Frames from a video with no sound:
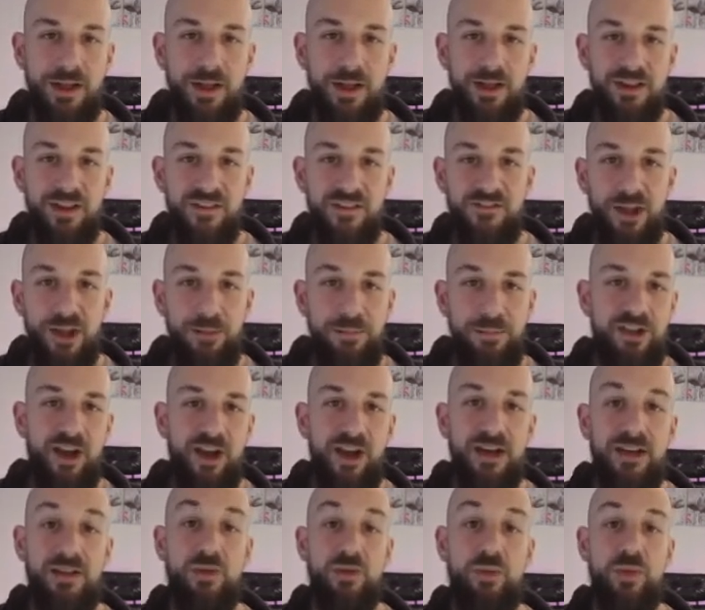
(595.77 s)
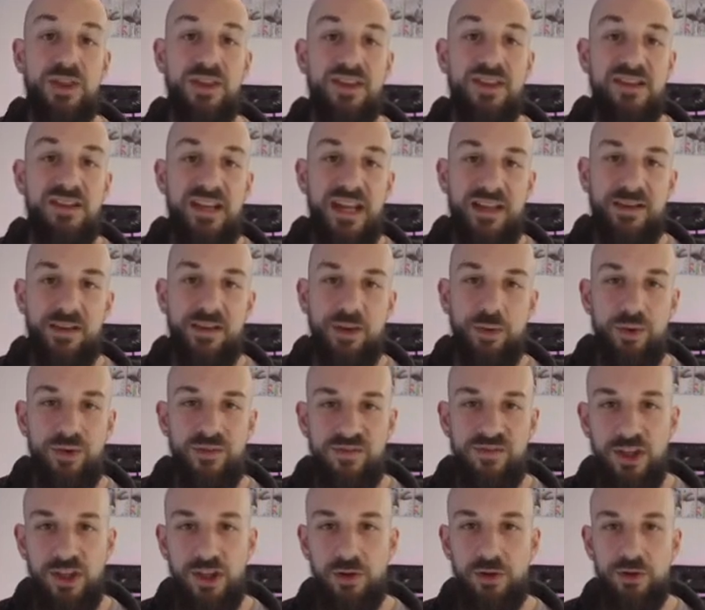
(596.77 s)
The flip side is with the daily
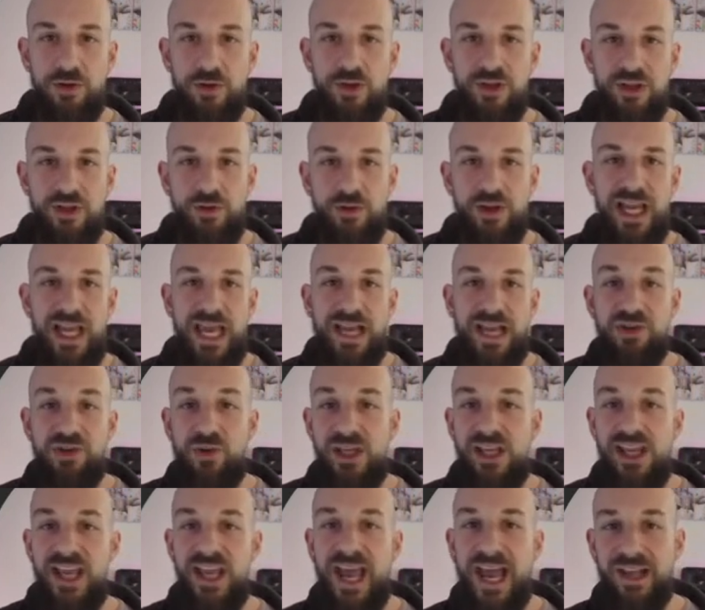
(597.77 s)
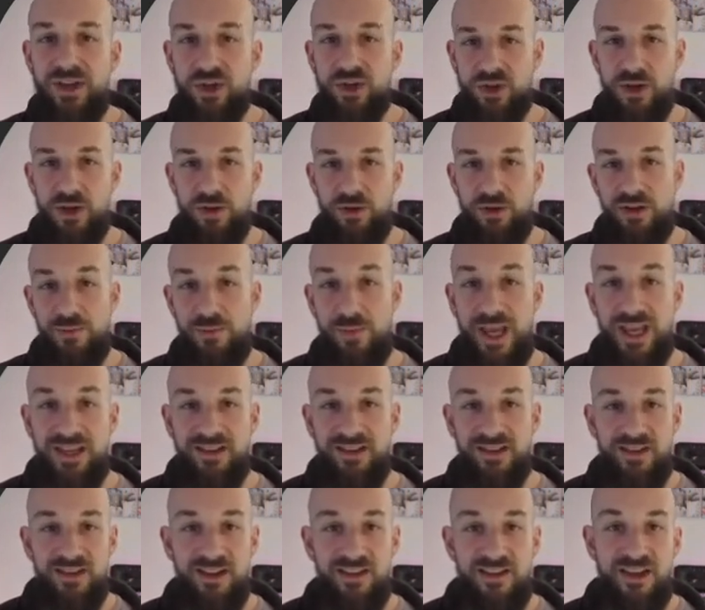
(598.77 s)
review, you can actually catch those and make
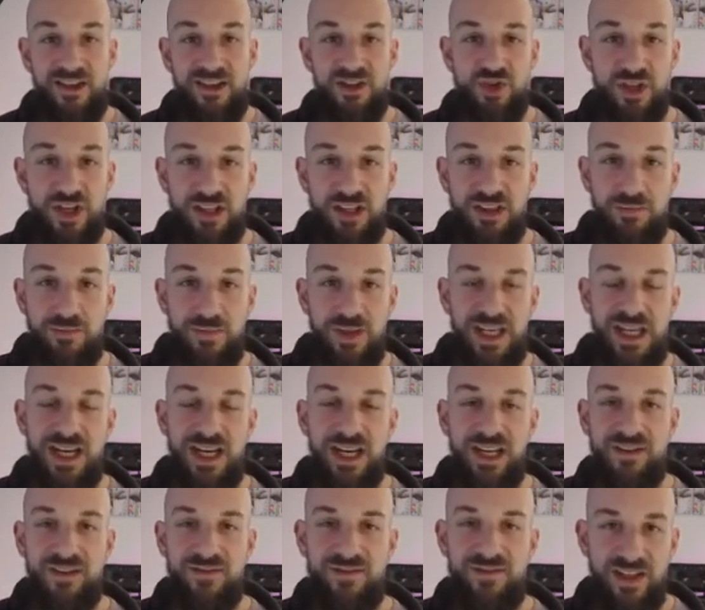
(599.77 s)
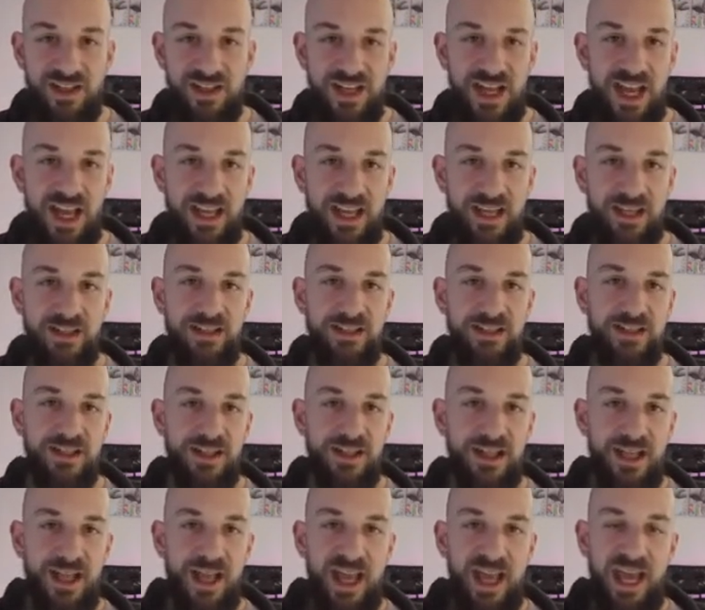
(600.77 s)
the decision at the beginning of the day,
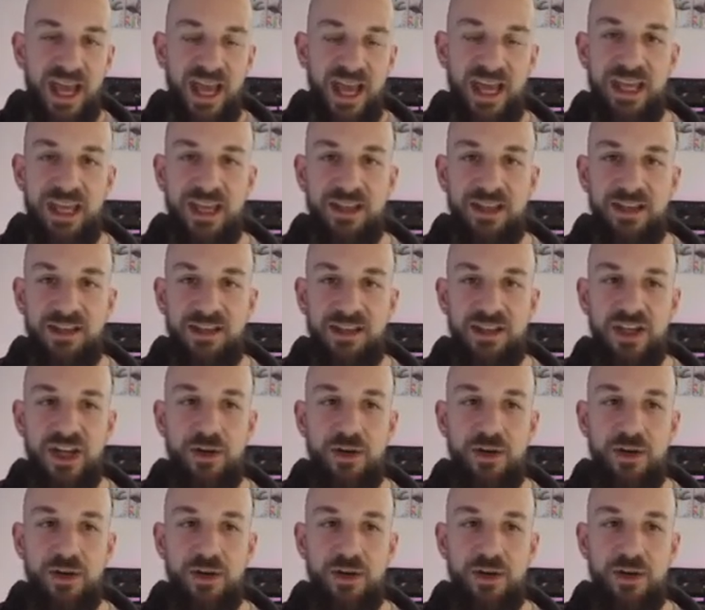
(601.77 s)
hey, you know